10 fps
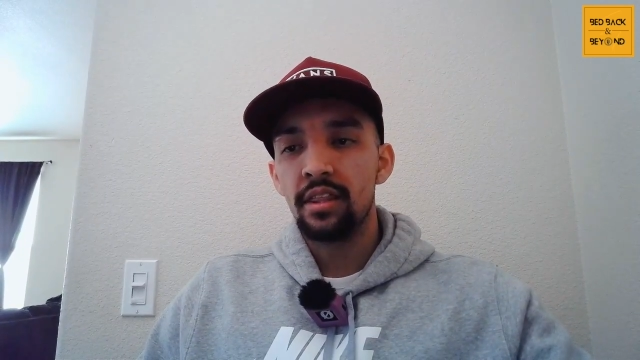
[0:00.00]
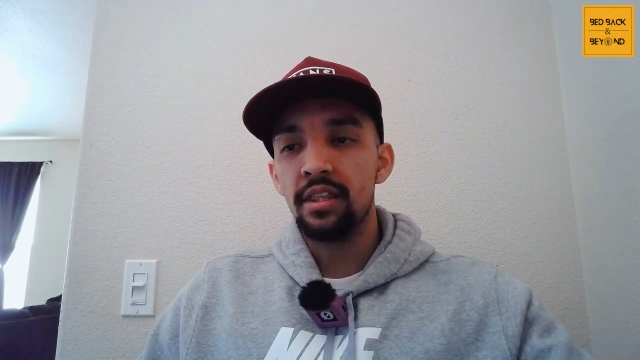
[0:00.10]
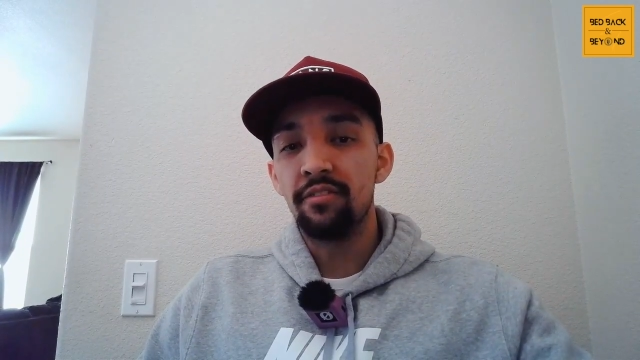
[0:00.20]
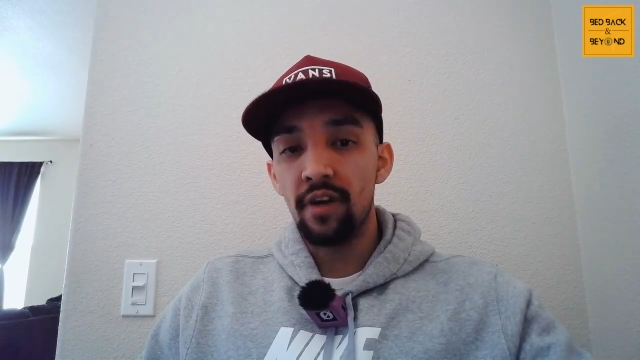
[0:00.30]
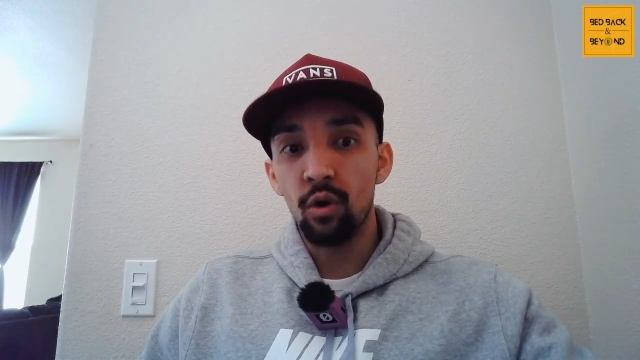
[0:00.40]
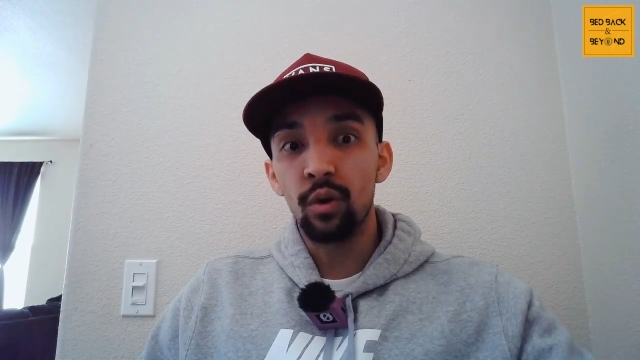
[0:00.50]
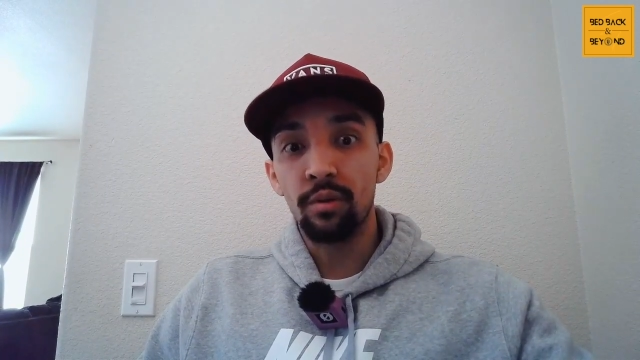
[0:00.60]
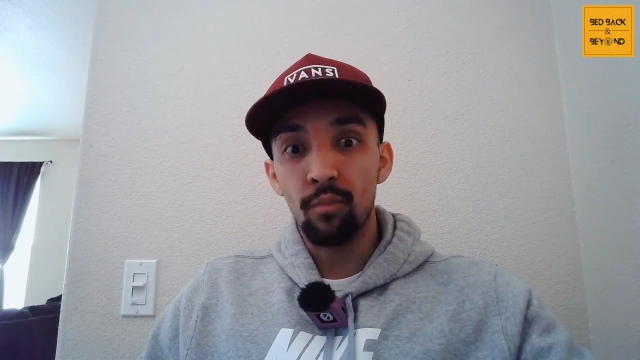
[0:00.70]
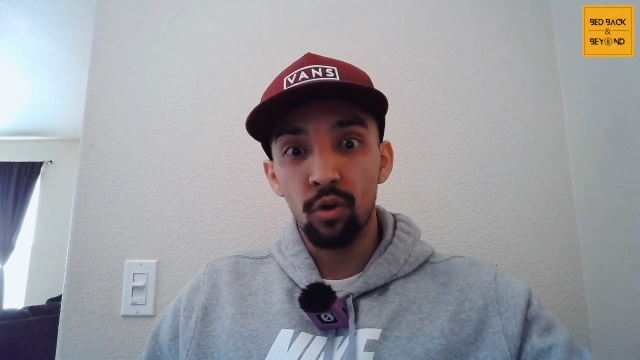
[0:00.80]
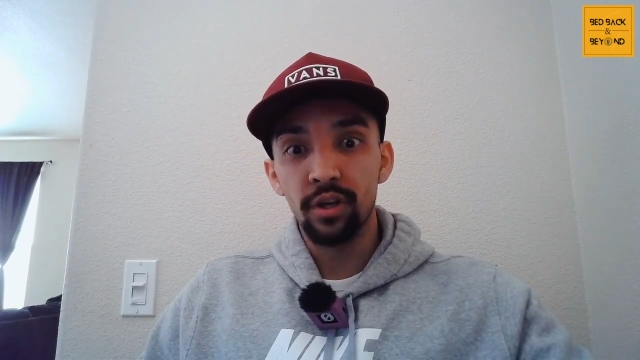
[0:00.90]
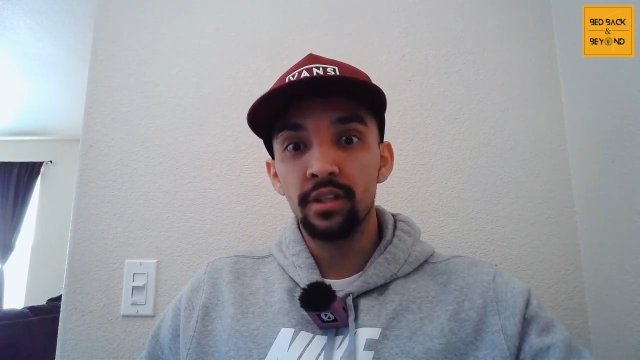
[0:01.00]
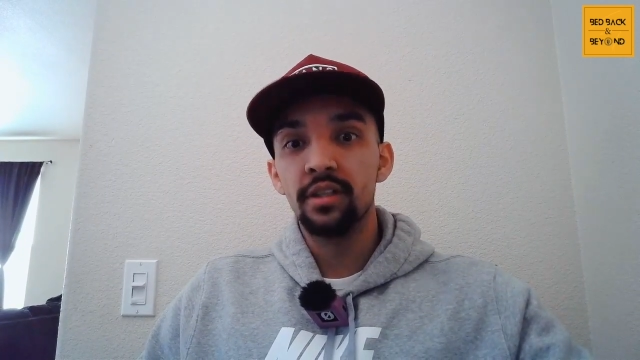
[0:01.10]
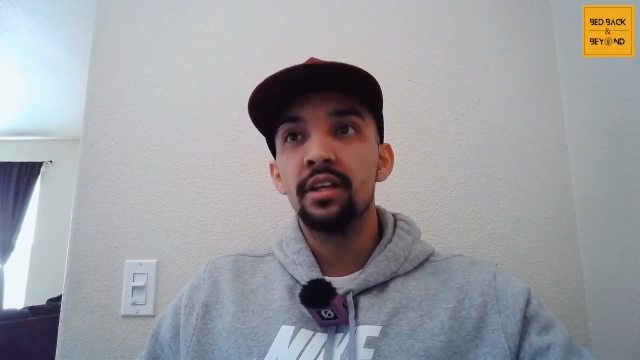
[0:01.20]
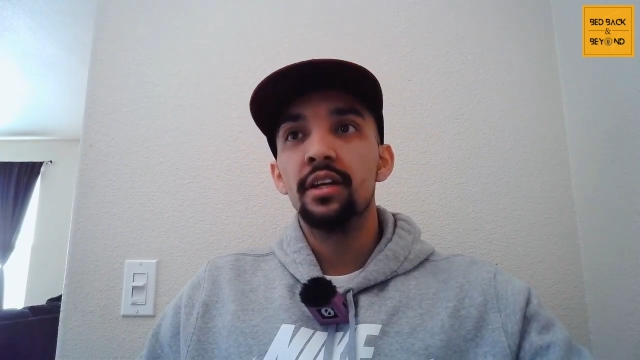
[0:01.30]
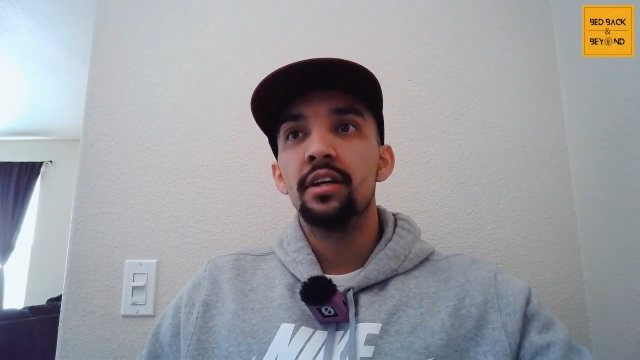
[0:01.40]
the following
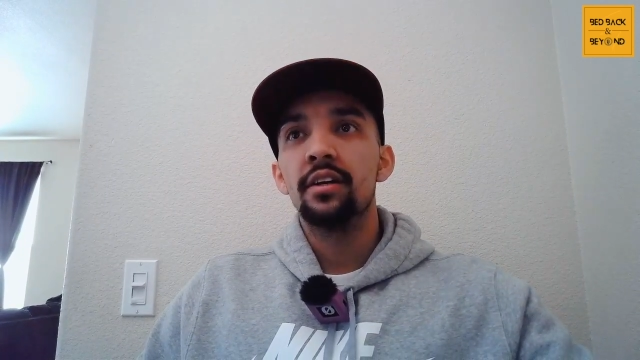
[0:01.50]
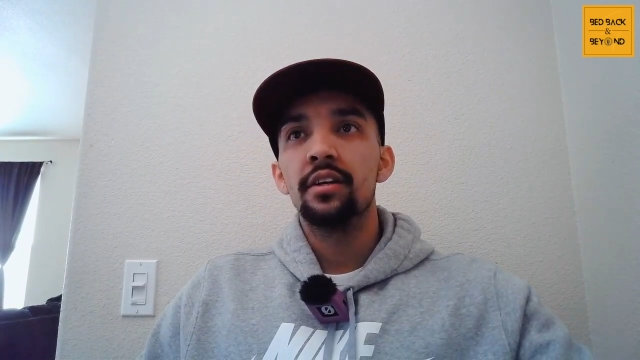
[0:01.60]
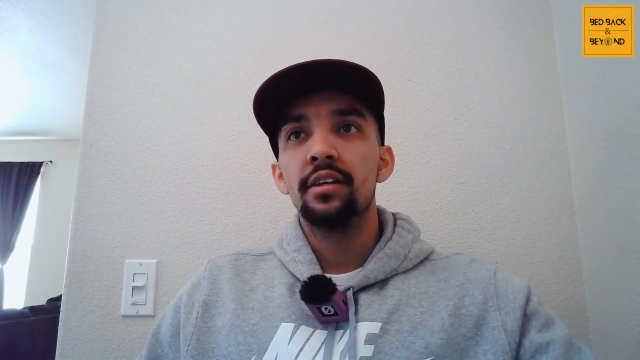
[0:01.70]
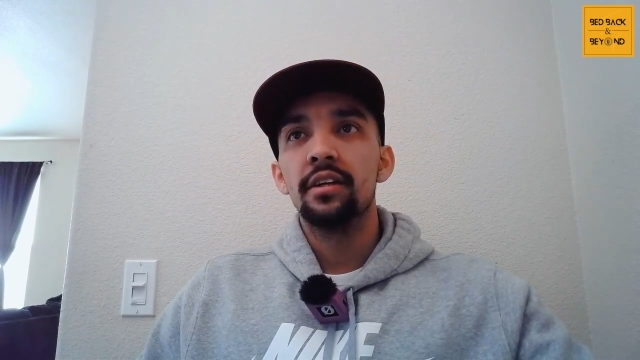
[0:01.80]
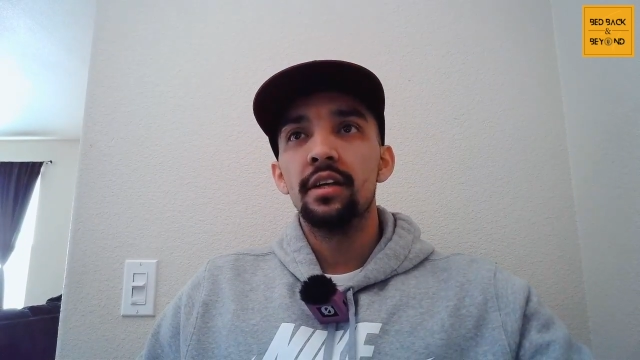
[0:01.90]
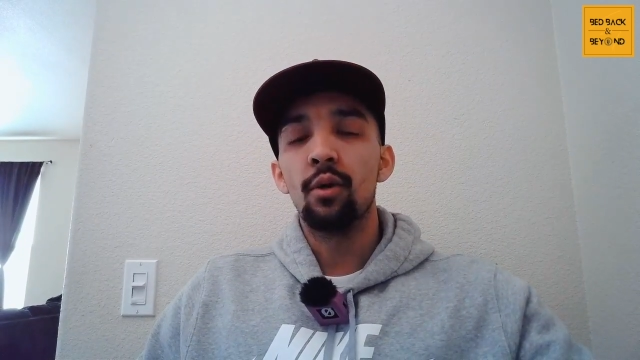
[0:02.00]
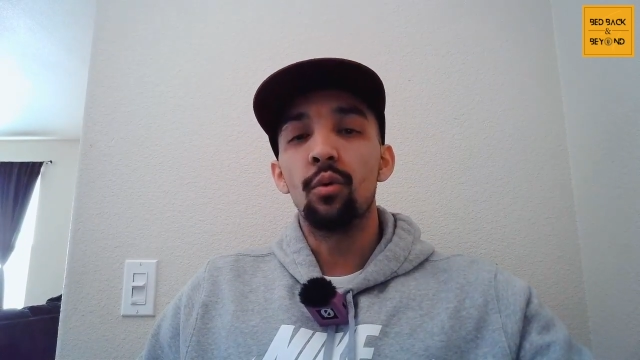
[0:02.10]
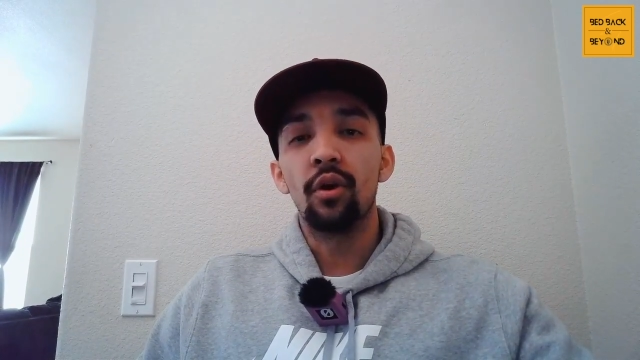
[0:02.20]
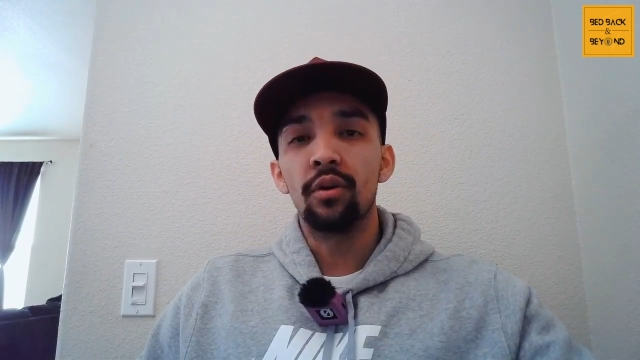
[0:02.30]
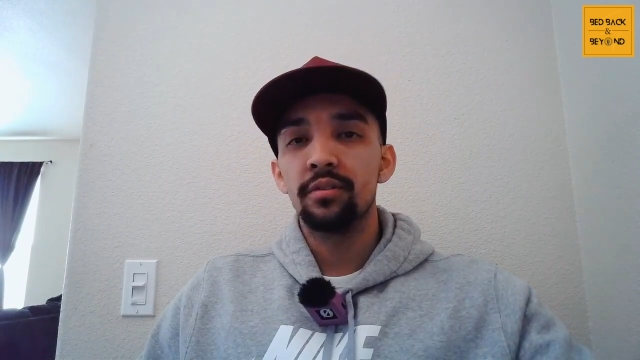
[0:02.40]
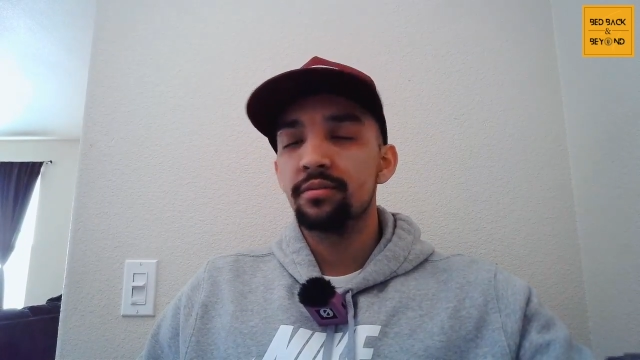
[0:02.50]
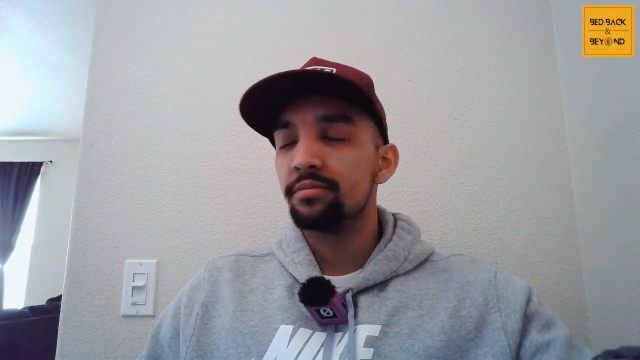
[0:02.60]
morning it would